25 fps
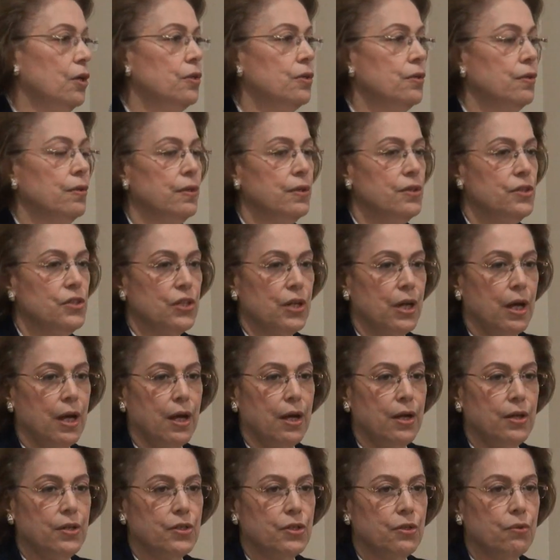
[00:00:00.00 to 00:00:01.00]
to the
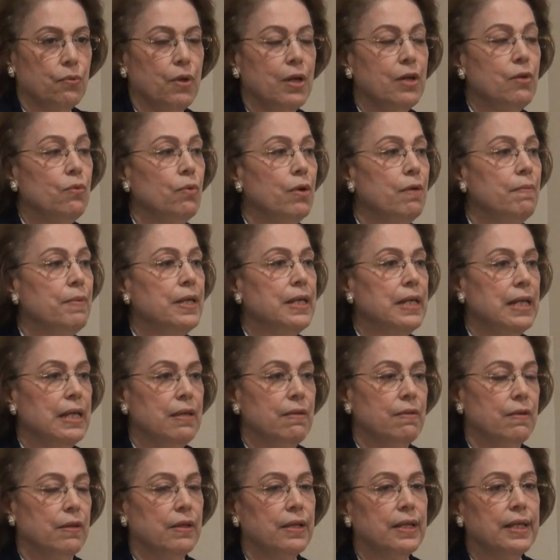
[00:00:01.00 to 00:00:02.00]
judge when women
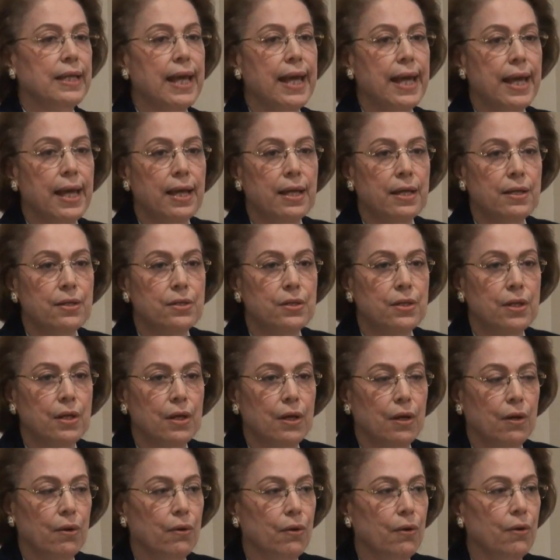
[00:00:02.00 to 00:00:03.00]
either can't
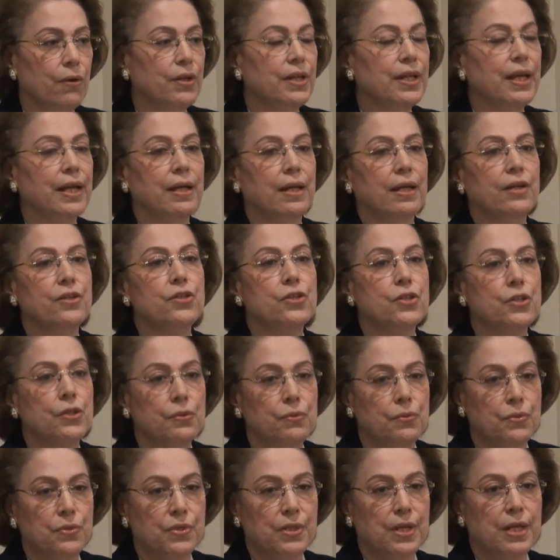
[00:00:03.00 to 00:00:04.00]
or cannot
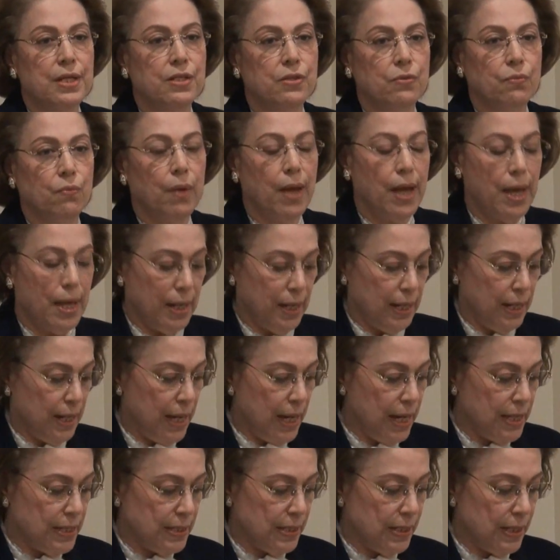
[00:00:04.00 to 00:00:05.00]
choose as well
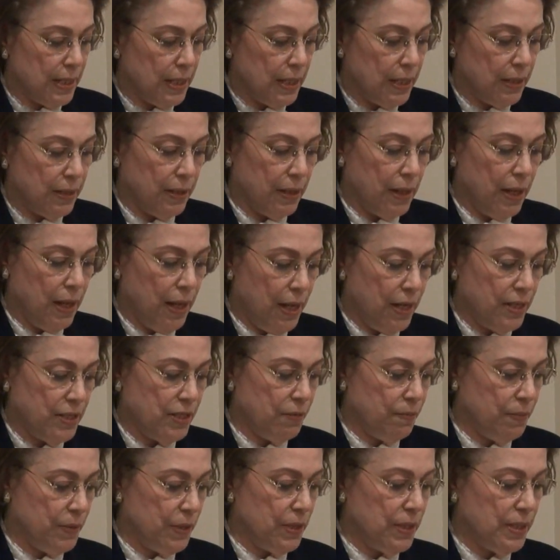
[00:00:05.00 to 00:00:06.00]
as their
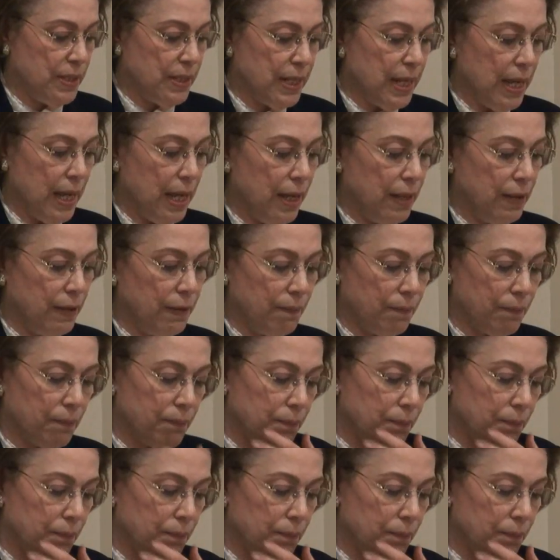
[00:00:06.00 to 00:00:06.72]
husbands can.